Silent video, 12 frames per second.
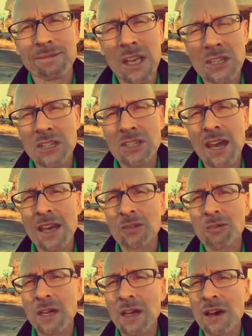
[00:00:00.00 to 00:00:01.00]
This is day
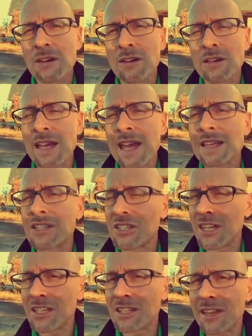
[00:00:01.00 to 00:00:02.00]

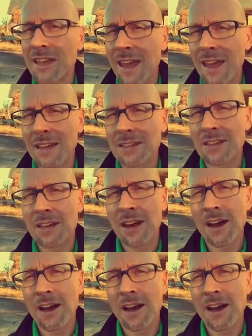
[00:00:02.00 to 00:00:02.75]
368